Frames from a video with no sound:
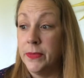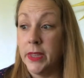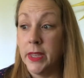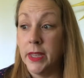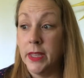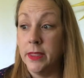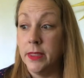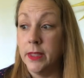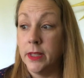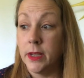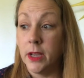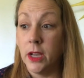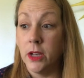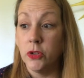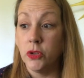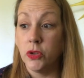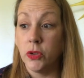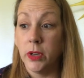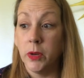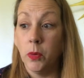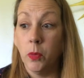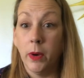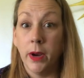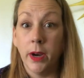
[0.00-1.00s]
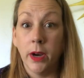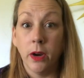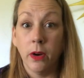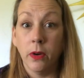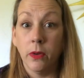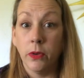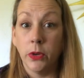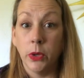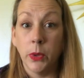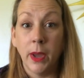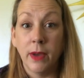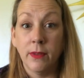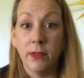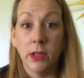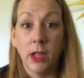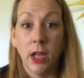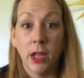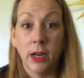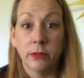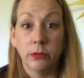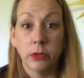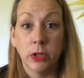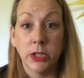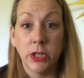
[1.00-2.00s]
in the country where you have a
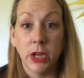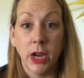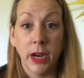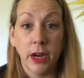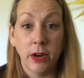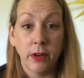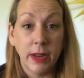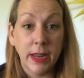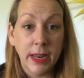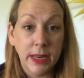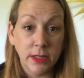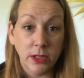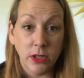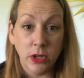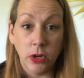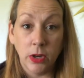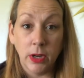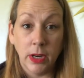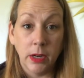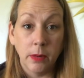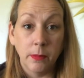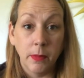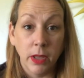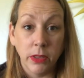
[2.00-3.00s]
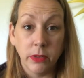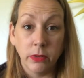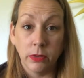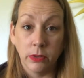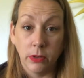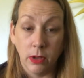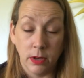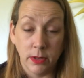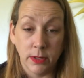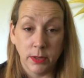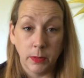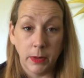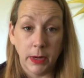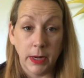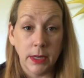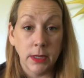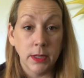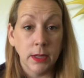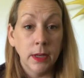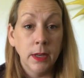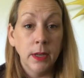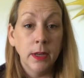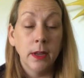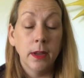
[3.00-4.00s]
lot of retirees and you need a mother-in-law
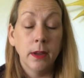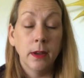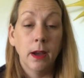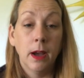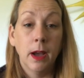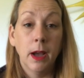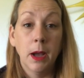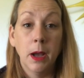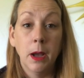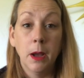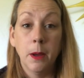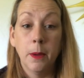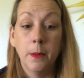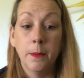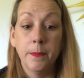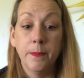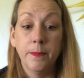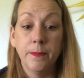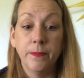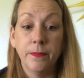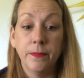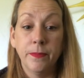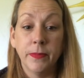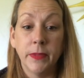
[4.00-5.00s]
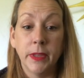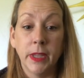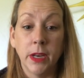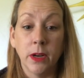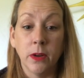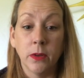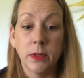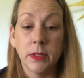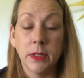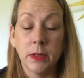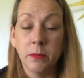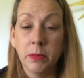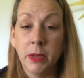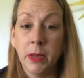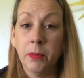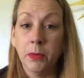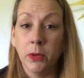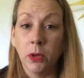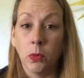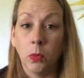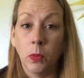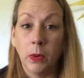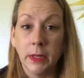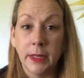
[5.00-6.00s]
suite. Some
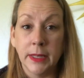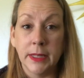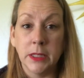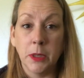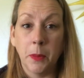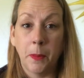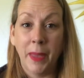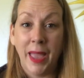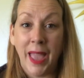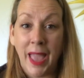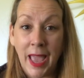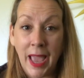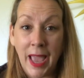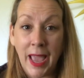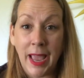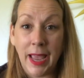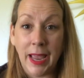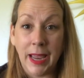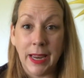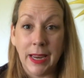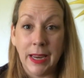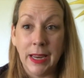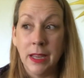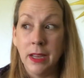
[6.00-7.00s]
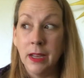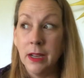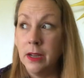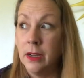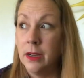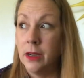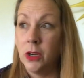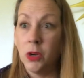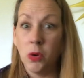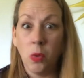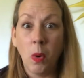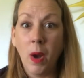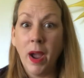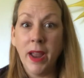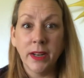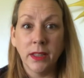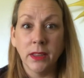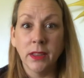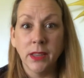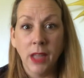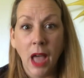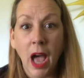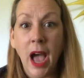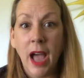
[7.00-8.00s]
people are willing to pay quite a
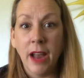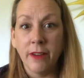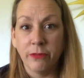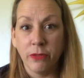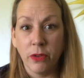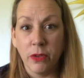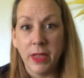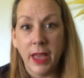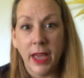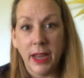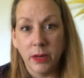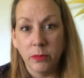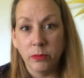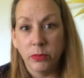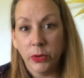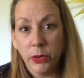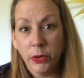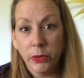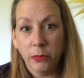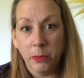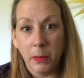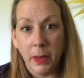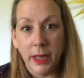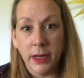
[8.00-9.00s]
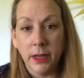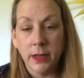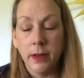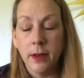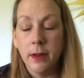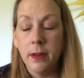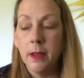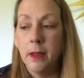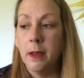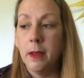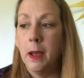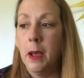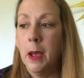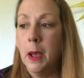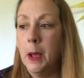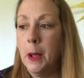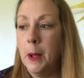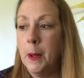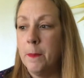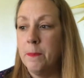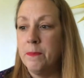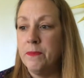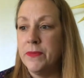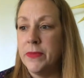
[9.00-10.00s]
lot for that improvement.
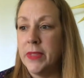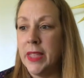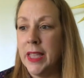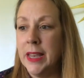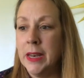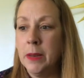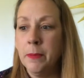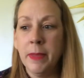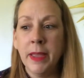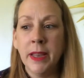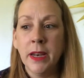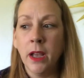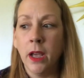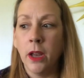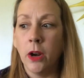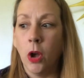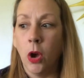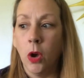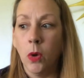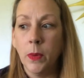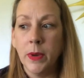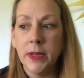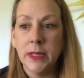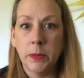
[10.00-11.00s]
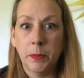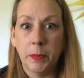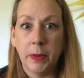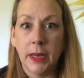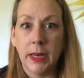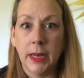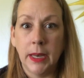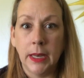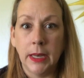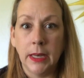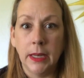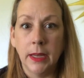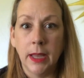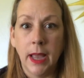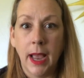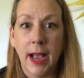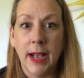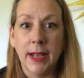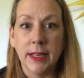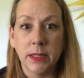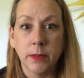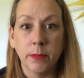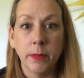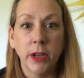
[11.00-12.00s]
And it may not always be
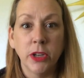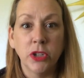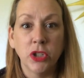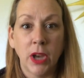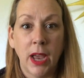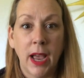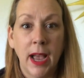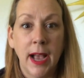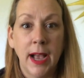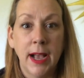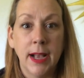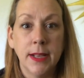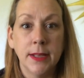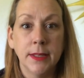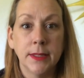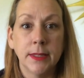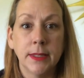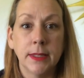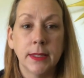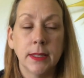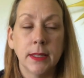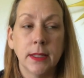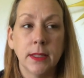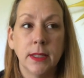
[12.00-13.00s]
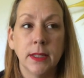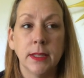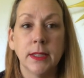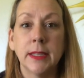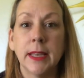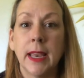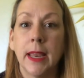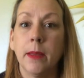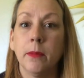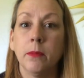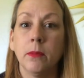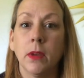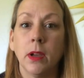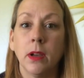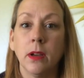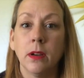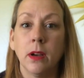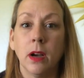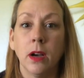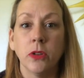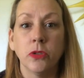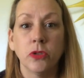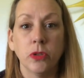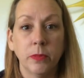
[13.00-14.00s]
as much as the same
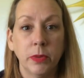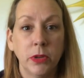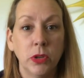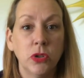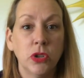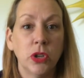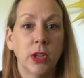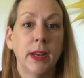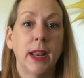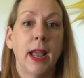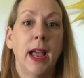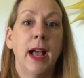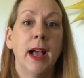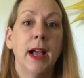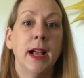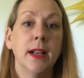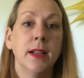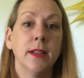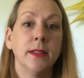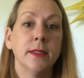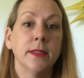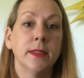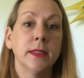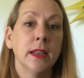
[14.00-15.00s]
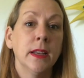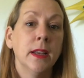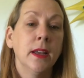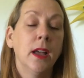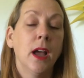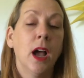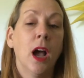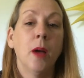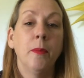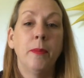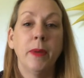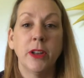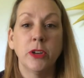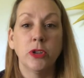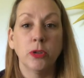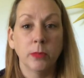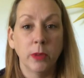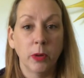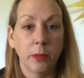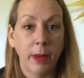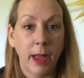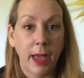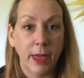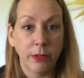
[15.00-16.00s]
contribution as a
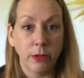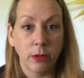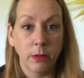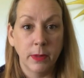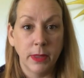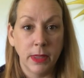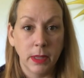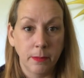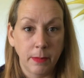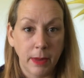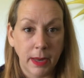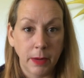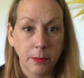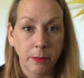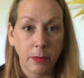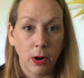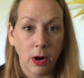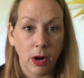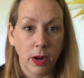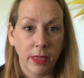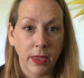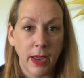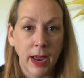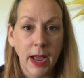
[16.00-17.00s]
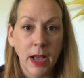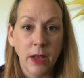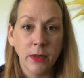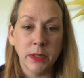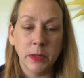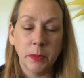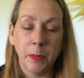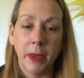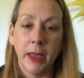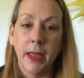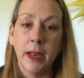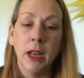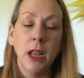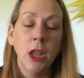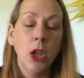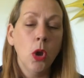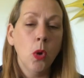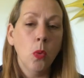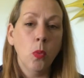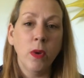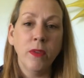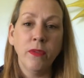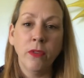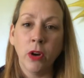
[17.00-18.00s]
bedroom or bathroom in the main part of the house, but
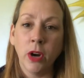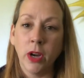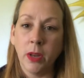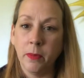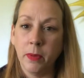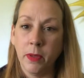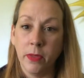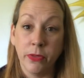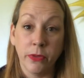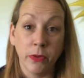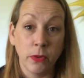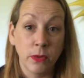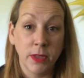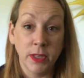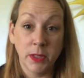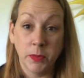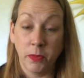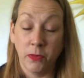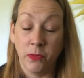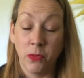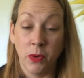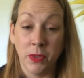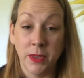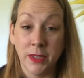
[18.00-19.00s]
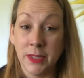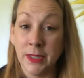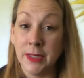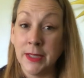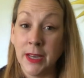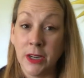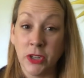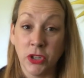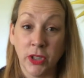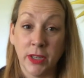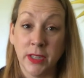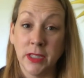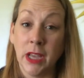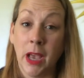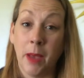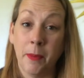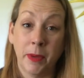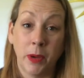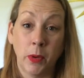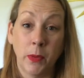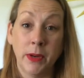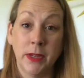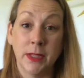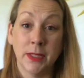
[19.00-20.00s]
we've already been through this before. This is actually a
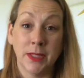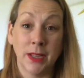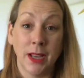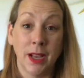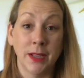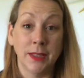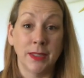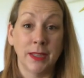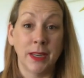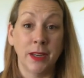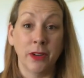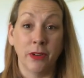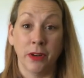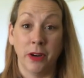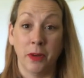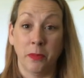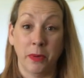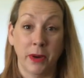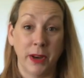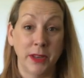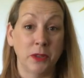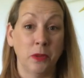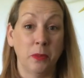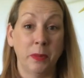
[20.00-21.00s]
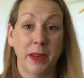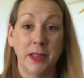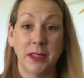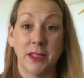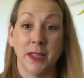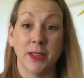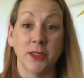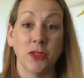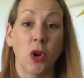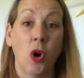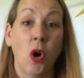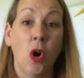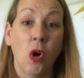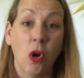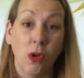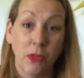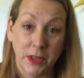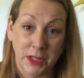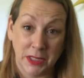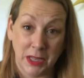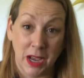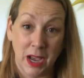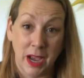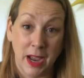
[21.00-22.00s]
topic we discuss here in Appraisal Basics all
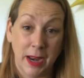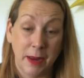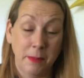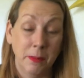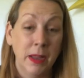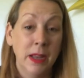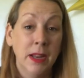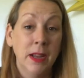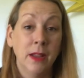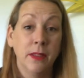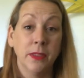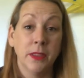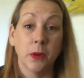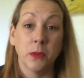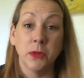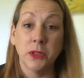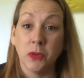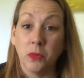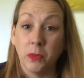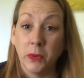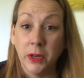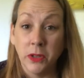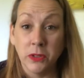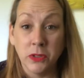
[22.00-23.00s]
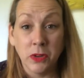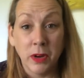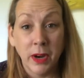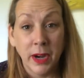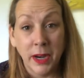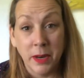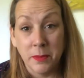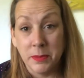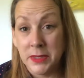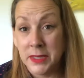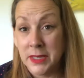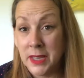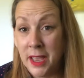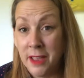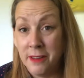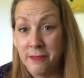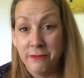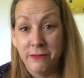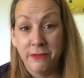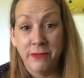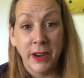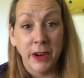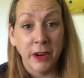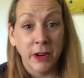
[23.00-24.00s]
the time. There was a realtor I upset
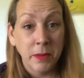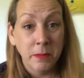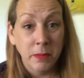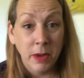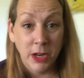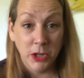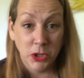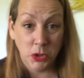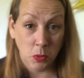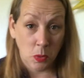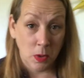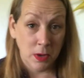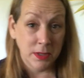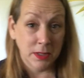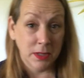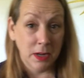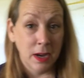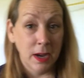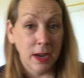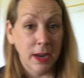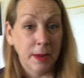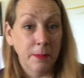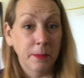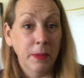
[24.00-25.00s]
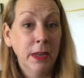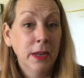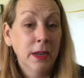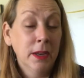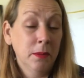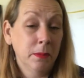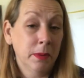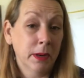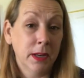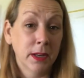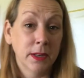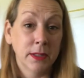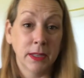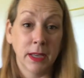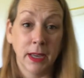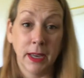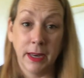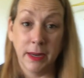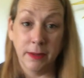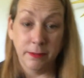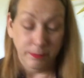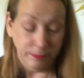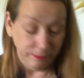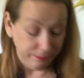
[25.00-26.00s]
very much one time because
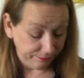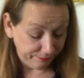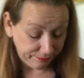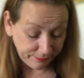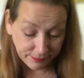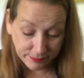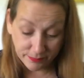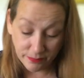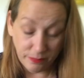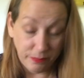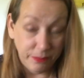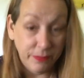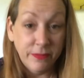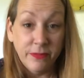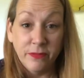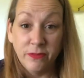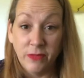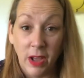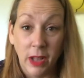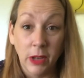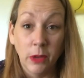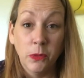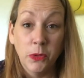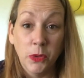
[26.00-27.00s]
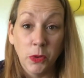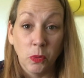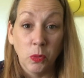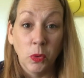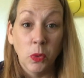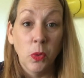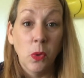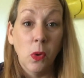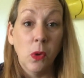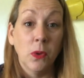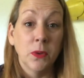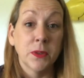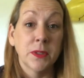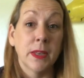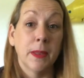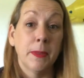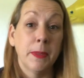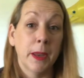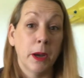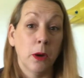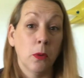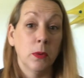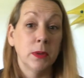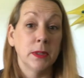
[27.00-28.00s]
I followed the rules,
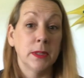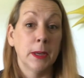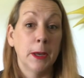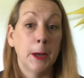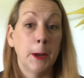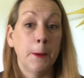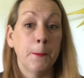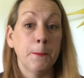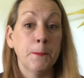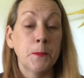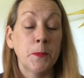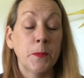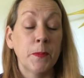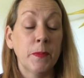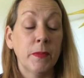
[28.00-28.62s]
and there was a